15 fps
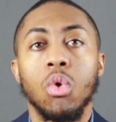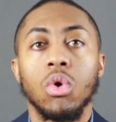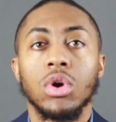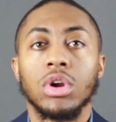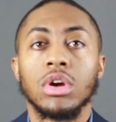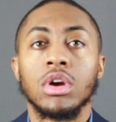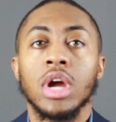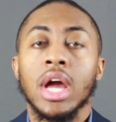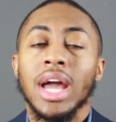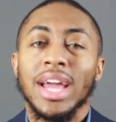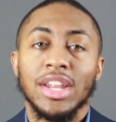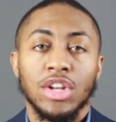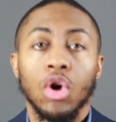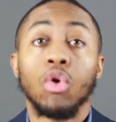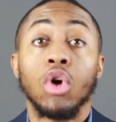quarter
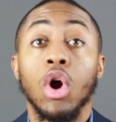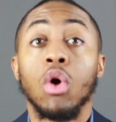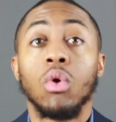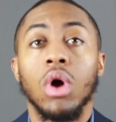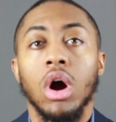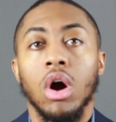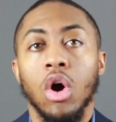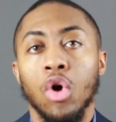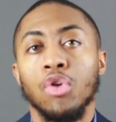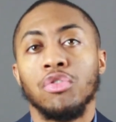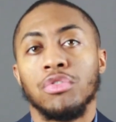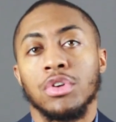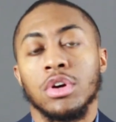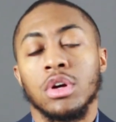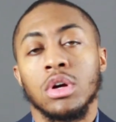and don't go
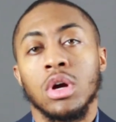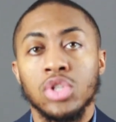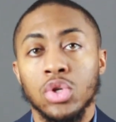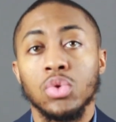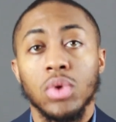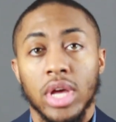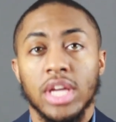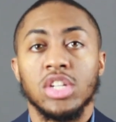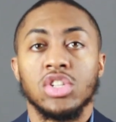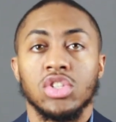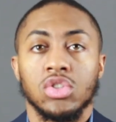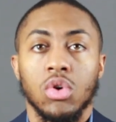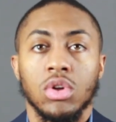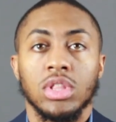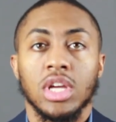over two
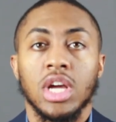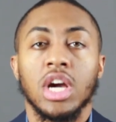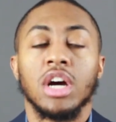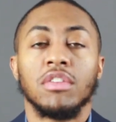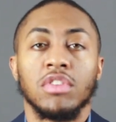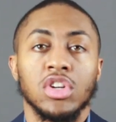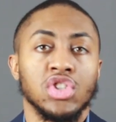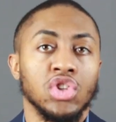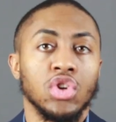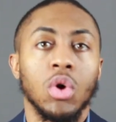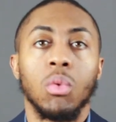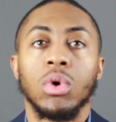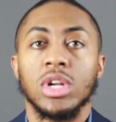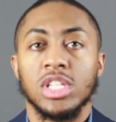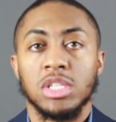inches on the cuff because you
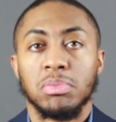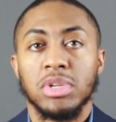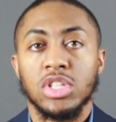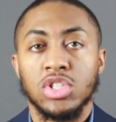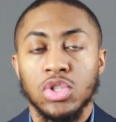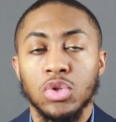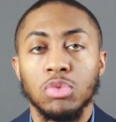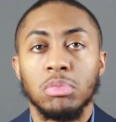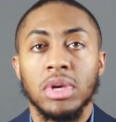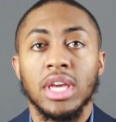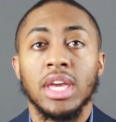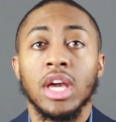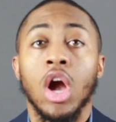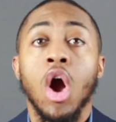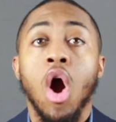don't want it to be too
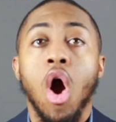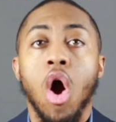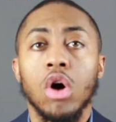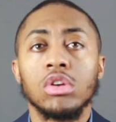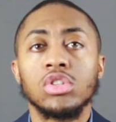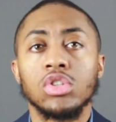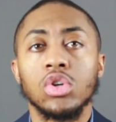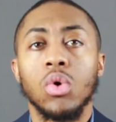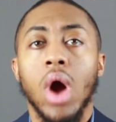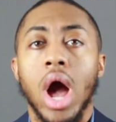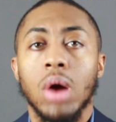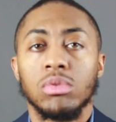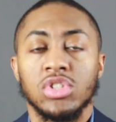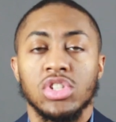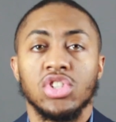big. Also,
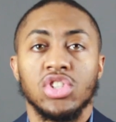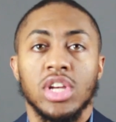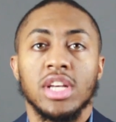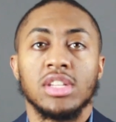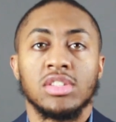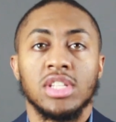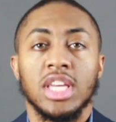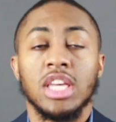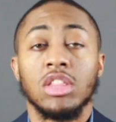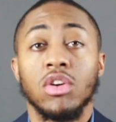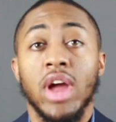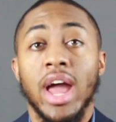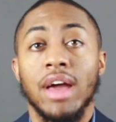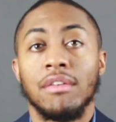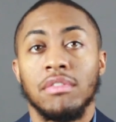I would suggest
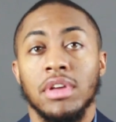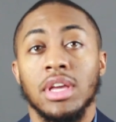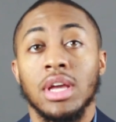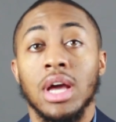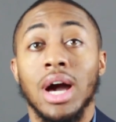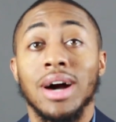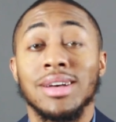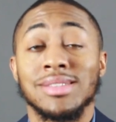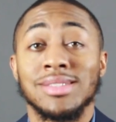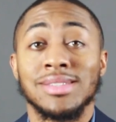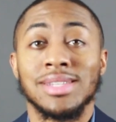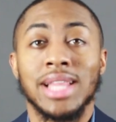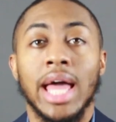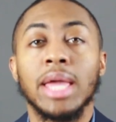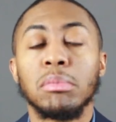either having a
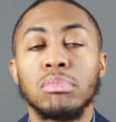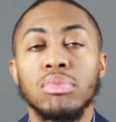slight